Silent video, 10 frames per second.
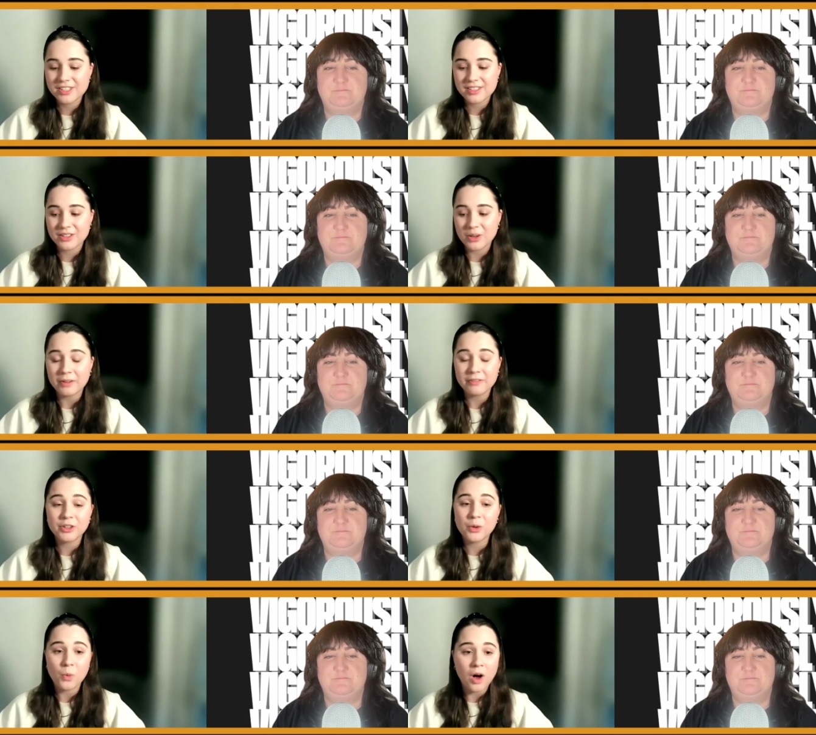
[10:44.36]
Speaker 1: just going
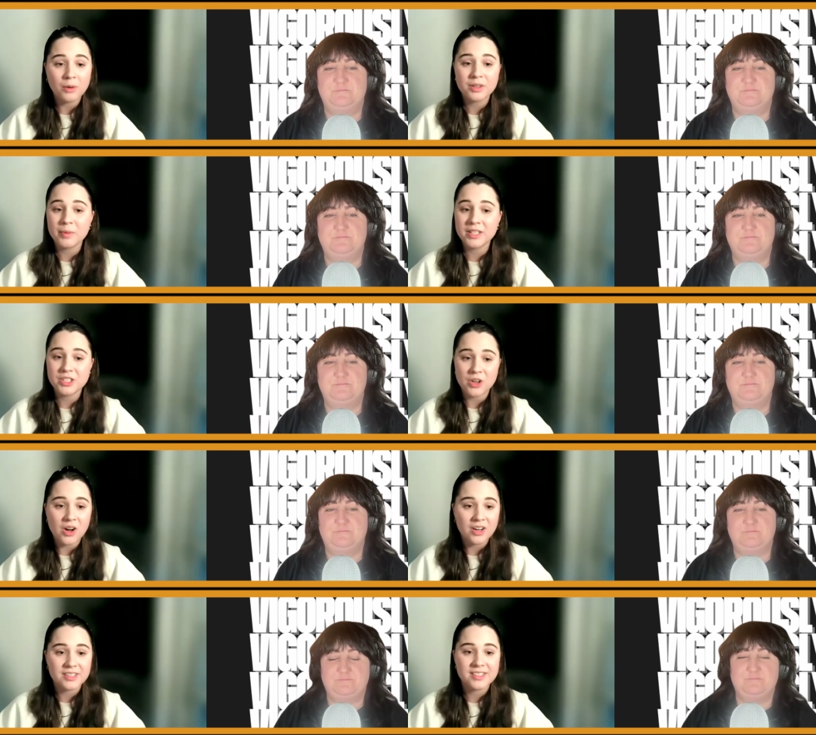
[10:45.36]
for a walk with my
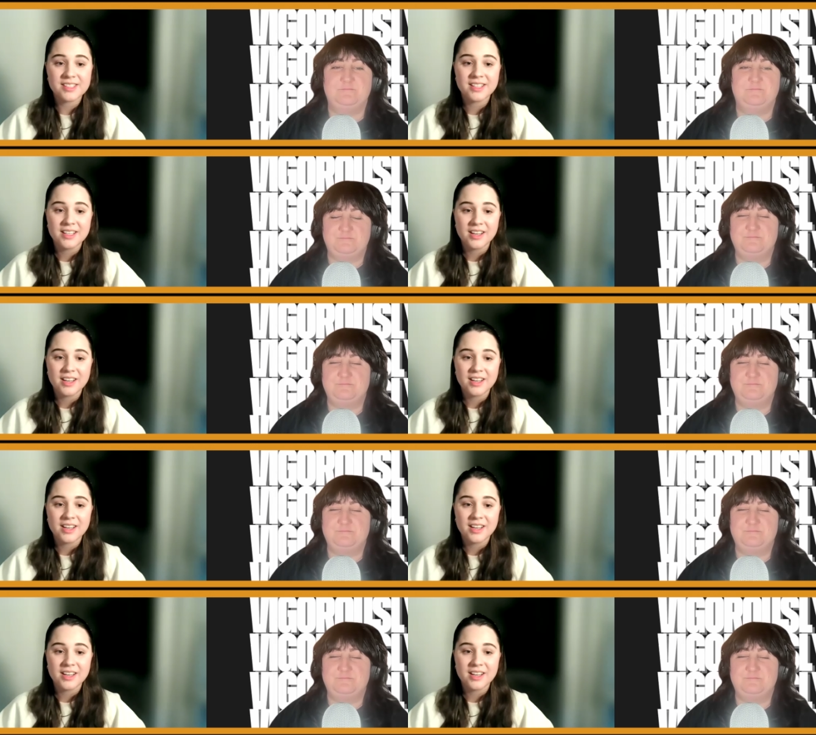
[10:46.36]
dogs.